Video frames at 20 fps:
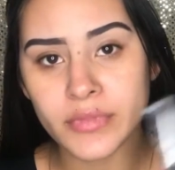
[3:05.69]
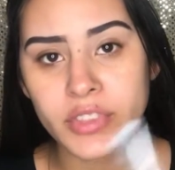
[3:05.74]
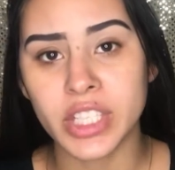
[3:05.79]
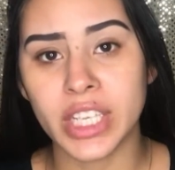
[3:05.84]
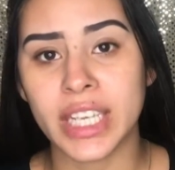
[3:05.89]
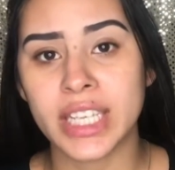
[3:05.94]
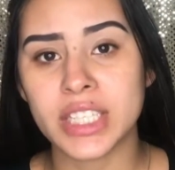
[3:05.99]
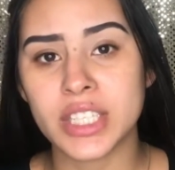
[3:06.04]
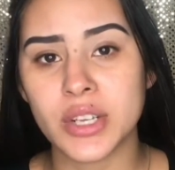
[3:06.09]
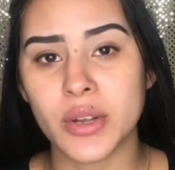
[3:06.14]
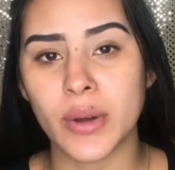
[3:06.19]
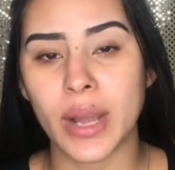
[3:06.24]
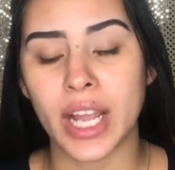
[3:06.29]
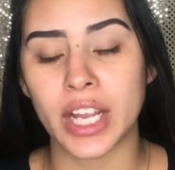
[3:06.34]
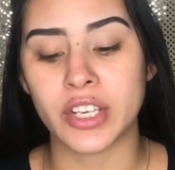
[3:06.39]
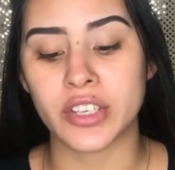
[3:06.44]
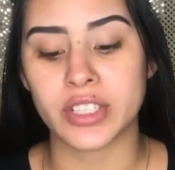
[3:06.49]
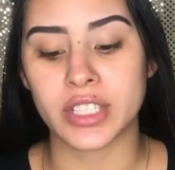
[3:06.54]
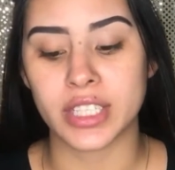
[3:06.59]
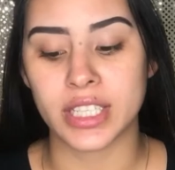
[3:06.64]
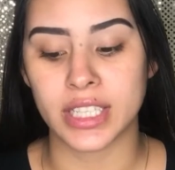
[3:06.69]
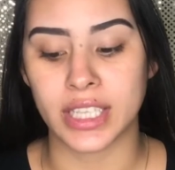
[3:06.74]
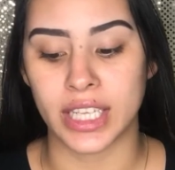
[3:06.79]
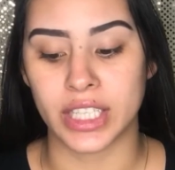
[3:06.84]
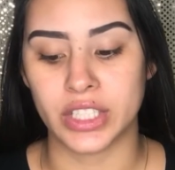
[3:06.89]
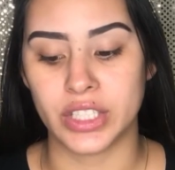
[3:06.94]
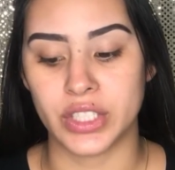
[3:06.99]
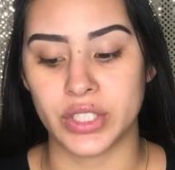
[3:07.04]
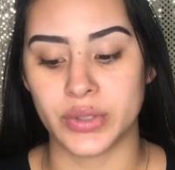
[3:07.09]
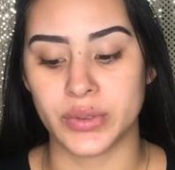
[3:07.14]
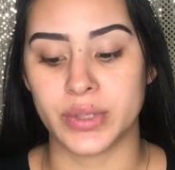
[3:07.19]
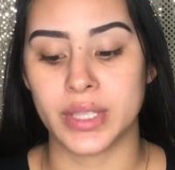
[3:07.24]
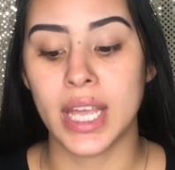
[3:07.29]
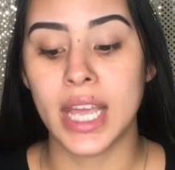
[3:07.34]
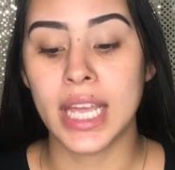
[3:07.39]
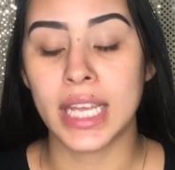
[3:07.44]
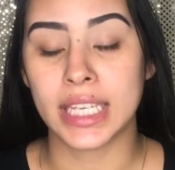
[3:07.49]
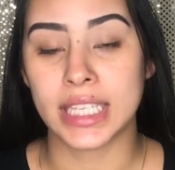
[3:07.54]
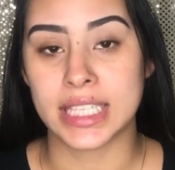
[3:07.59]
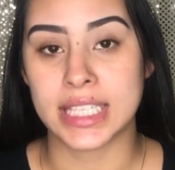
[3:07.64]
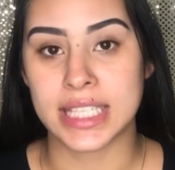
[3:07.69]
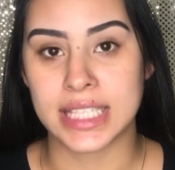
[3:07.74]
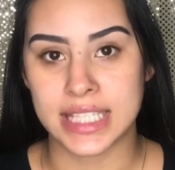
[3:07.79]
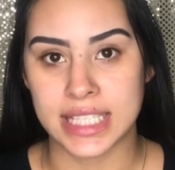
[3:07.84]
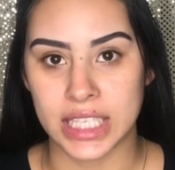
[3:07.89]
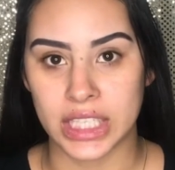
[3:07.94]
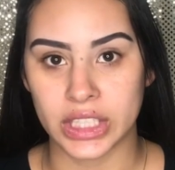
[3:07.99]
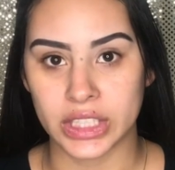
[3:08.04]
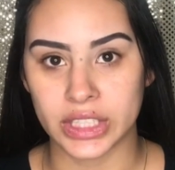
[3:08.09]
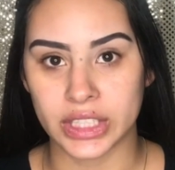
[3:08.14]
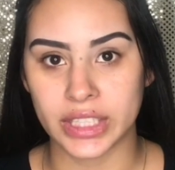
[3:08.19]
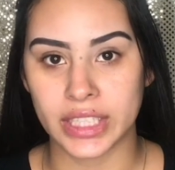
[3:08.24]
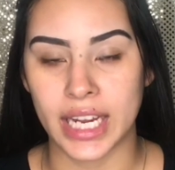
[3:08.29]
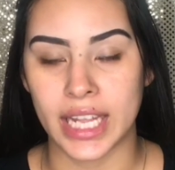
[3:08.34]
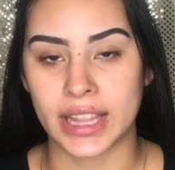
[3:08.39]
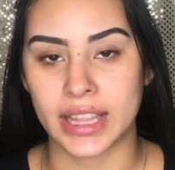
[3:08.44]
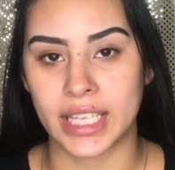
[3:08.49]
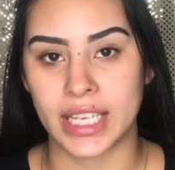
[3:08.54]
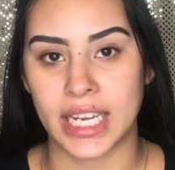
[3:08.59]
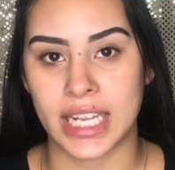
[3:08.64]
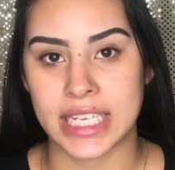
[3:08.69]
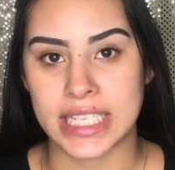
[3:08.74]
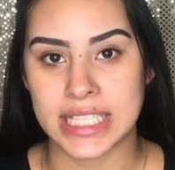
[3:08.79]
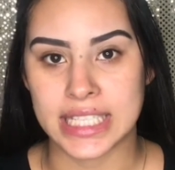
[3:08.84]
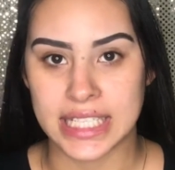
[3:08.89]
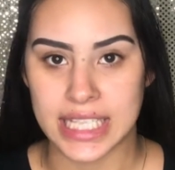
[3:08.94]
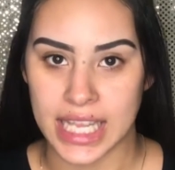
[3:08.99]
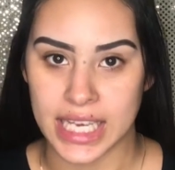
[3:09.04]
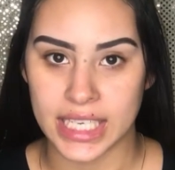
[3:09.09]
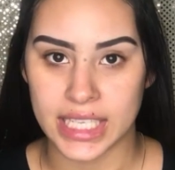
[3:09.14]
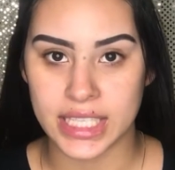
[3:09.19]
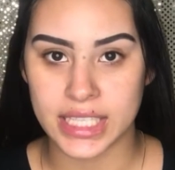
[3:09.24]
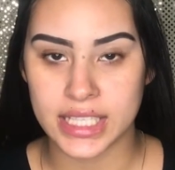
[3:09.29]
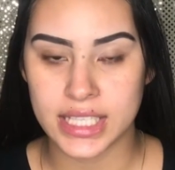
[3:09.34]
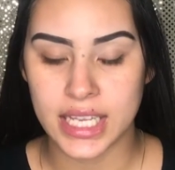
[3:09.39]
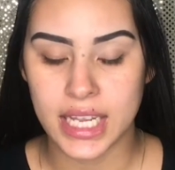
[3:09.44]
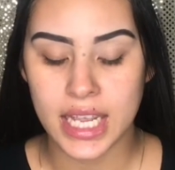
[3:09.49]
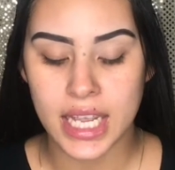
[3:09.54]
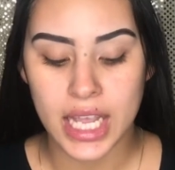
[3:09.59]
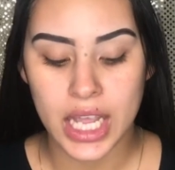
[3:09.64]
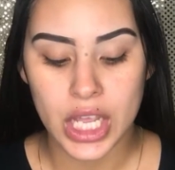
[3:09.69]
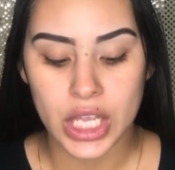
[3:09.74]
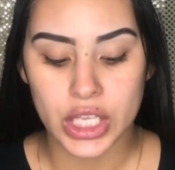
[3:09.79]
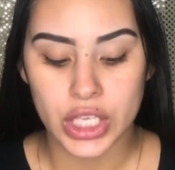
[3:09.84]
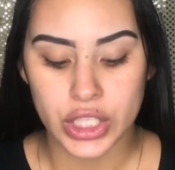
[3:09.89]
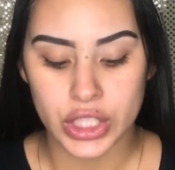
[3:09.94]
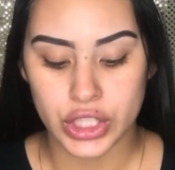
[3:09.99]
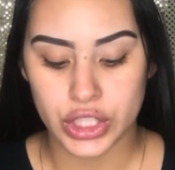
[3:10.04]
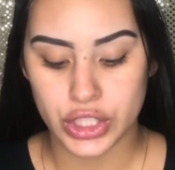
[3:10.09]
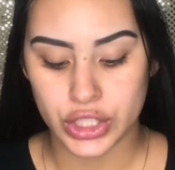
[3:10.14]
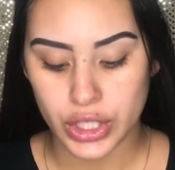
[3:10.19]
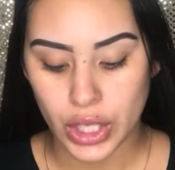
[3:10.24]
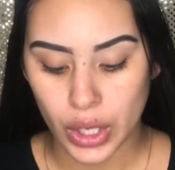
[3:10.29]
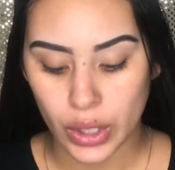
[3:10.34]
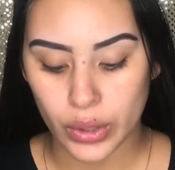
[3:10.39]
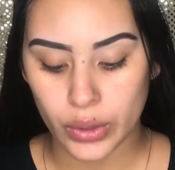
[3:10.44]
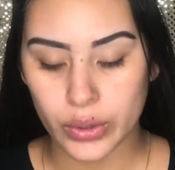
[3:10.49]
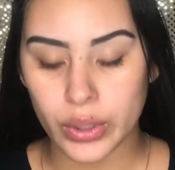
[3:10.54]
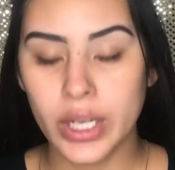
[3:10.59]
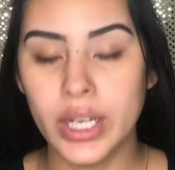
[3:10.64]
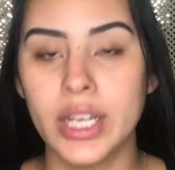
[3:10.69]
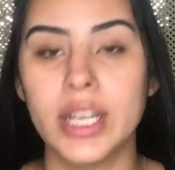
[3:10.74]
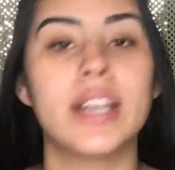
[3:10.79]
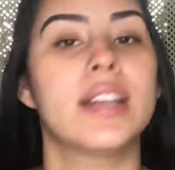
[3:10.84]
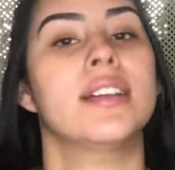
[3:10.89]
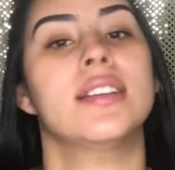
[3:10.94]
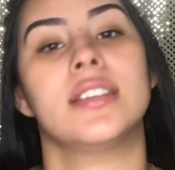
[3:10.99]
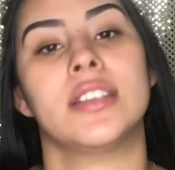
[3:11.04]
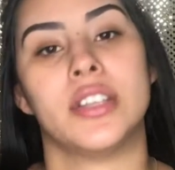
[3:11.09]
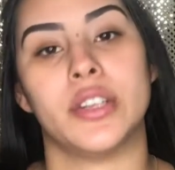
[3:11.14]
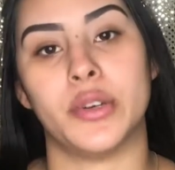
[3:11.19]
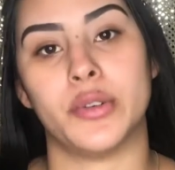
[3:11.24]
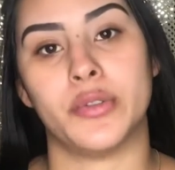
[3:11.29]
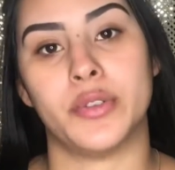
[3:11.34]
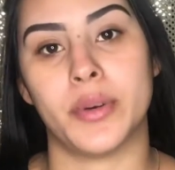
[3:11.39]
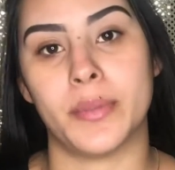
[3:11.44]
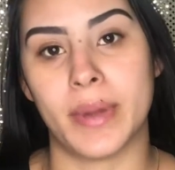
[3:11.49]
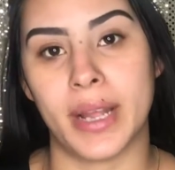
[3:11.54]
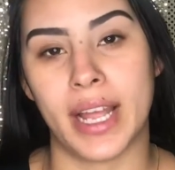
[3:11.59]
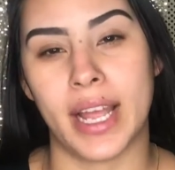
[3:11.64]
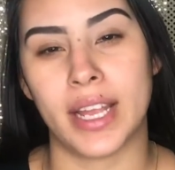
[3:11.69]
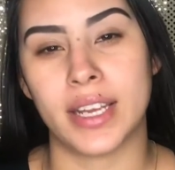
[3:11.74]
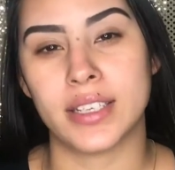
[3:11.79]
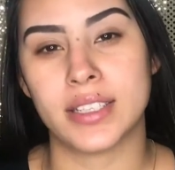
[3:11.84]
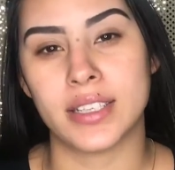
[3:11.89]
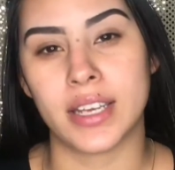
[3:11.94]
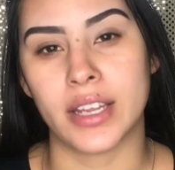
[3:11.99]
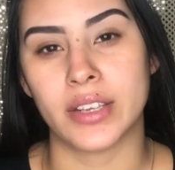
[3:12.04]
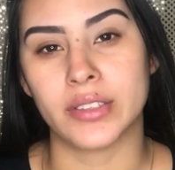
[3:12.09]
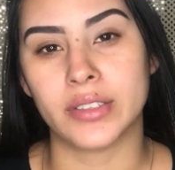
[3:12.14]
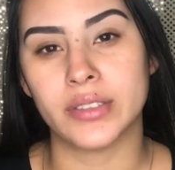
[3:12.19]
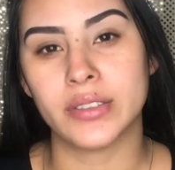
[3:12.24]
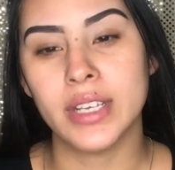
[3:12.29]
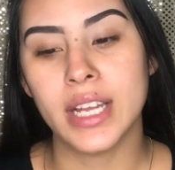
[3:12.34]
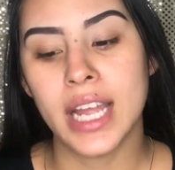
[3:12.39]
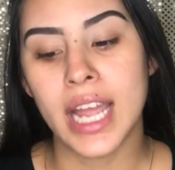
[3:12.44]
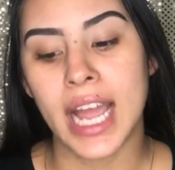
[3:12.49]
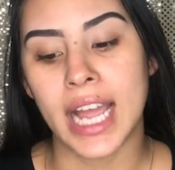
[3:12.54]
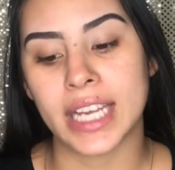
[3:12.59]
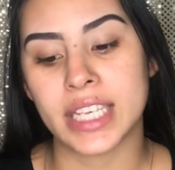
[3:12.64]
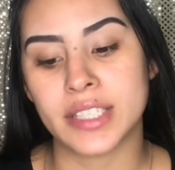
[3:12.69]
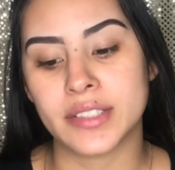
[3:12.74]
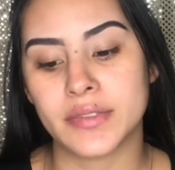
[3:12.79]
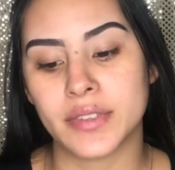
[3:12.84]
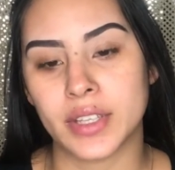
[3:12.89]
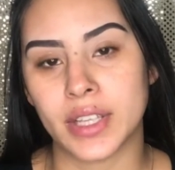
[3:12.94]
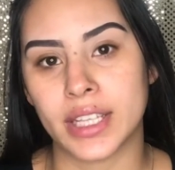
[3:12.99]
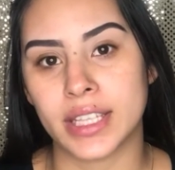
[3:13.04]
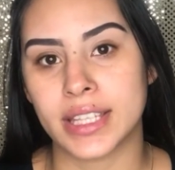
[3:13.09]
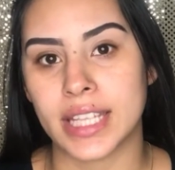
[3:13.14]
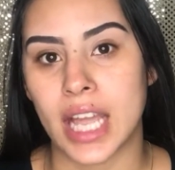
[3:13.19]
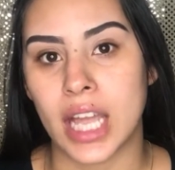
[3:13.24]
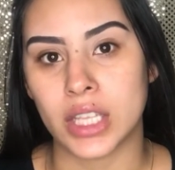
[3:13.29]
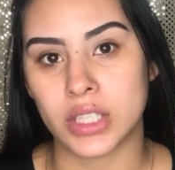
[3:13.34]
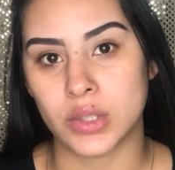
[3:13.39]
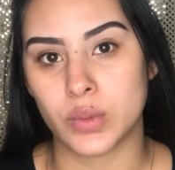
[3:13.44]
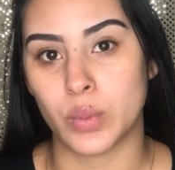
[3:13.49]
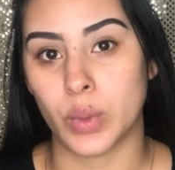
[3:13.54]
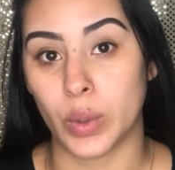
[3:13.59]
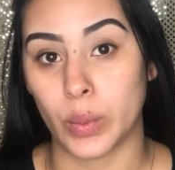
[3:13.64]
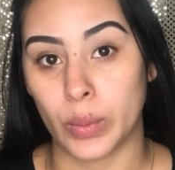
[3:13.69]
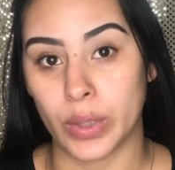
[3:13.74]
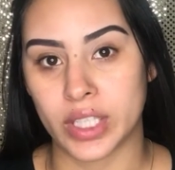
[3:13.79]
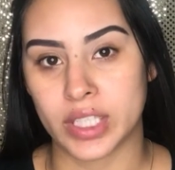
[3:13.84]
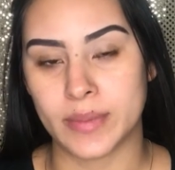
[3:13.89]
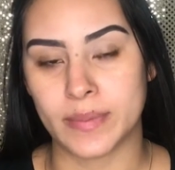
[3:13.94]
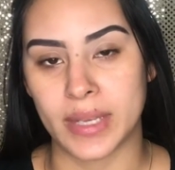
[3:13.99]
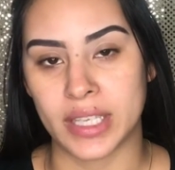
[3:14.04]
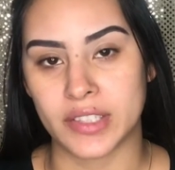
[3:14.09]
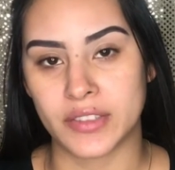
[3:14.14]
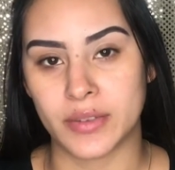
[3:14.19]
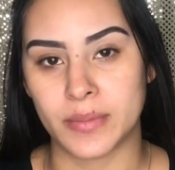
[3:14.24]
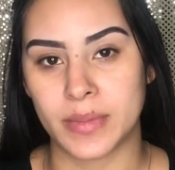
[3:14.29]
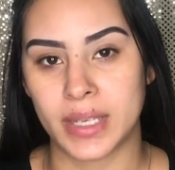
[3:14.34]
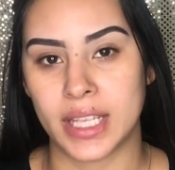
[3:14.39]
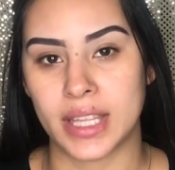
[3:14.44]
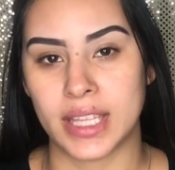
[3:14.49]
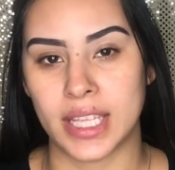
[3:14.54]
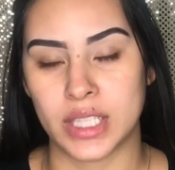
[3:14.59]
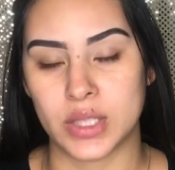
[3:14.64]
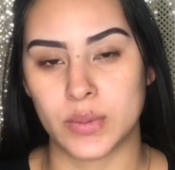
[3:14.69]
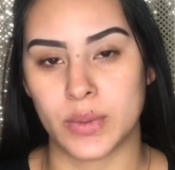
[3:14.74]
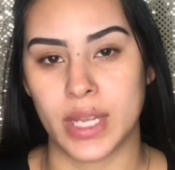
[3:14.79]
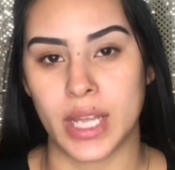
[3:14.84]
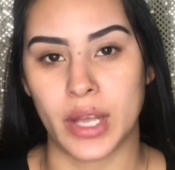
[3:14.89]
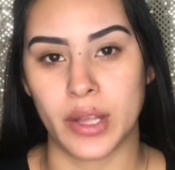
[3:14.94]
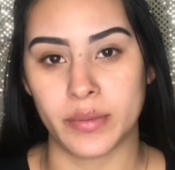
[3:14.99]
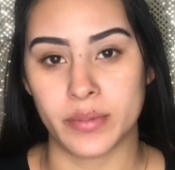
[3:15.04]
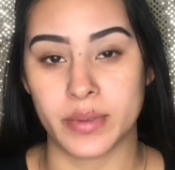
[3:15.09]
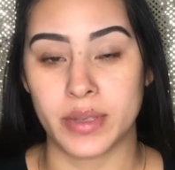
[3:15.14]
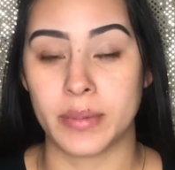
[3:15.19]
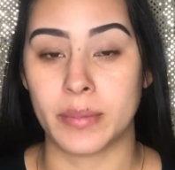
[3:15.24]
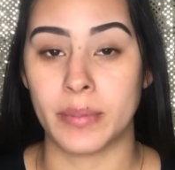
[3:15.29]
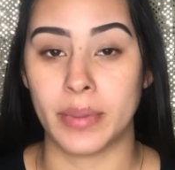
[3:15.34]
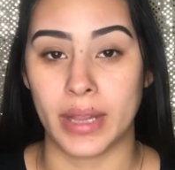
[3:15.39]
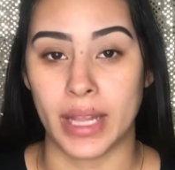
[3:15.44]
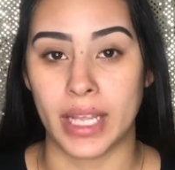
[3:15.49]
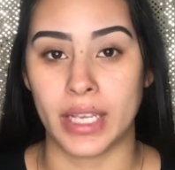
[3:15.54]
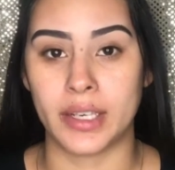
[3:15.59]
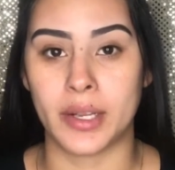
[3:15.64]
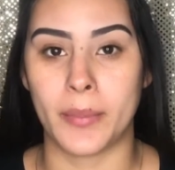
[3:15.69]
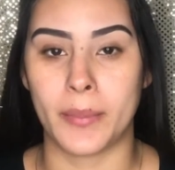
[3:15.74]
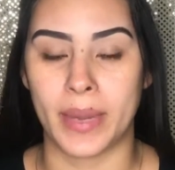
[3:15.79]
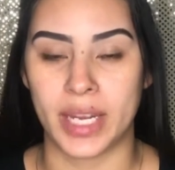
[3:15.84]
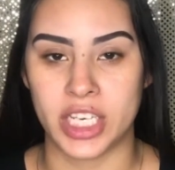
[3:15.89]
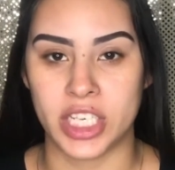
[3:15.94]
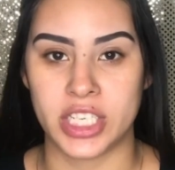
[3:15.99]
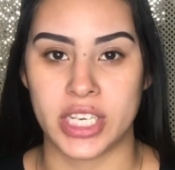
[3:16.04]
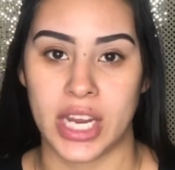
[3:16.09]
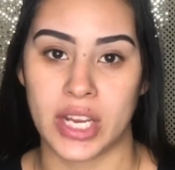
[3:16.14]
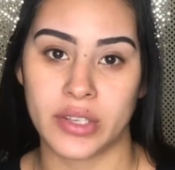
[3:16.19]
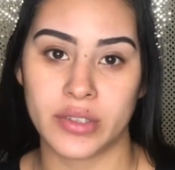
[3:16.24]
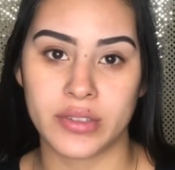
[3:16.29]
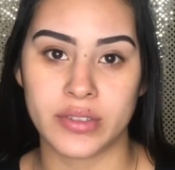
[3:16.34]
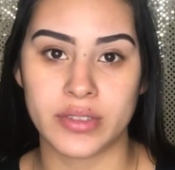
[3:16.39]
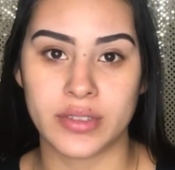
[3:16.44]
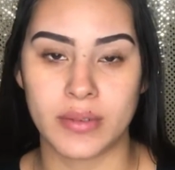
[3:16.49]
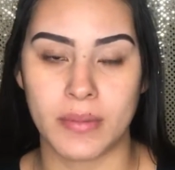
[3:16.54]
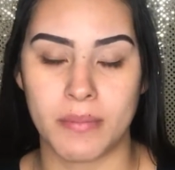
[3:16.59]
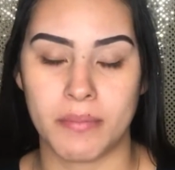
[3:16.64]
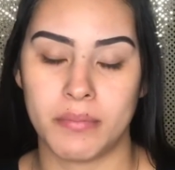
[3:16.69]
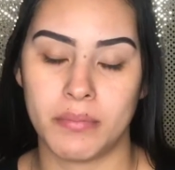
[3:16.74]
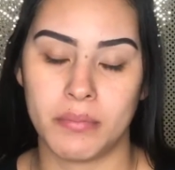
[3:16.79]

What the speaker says: You guys know I usually like to use concealer and then I set it. So, you know, for my eyeshadow, I just feel like that's what works best for me and that's what helps me blend my shadows